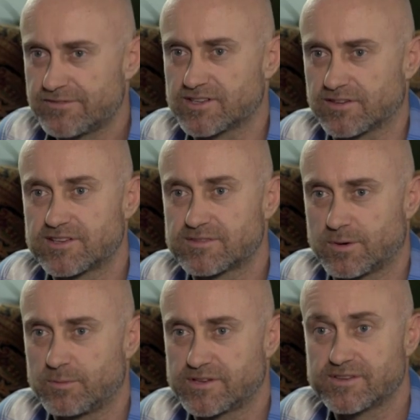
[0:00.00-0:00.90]
Sauce is
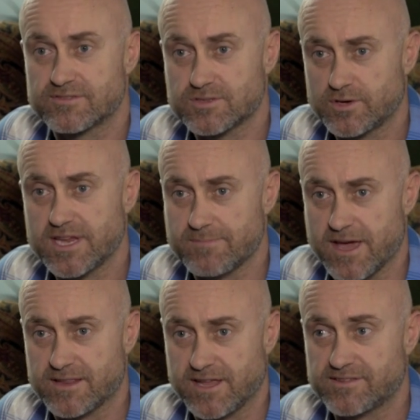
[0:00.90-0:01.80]
what we're sort of talking
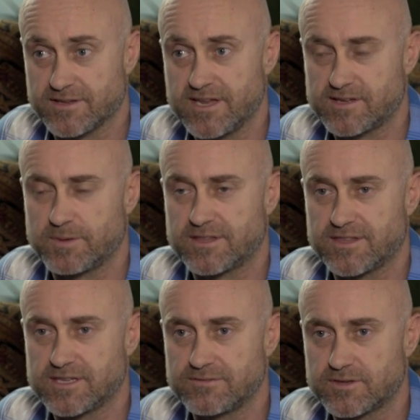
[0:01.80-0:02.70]
about, and that's the next big
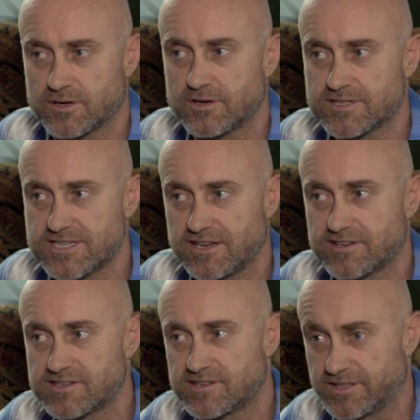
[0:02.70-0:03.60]
thing you've got on. Tell
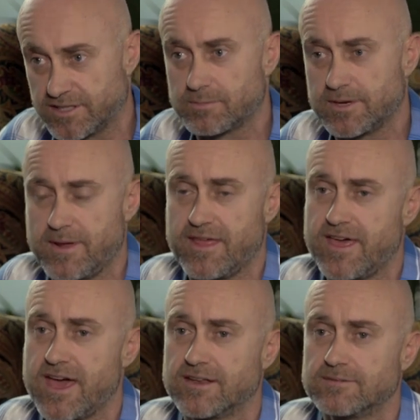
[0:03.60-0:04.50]
us just a little bit about that.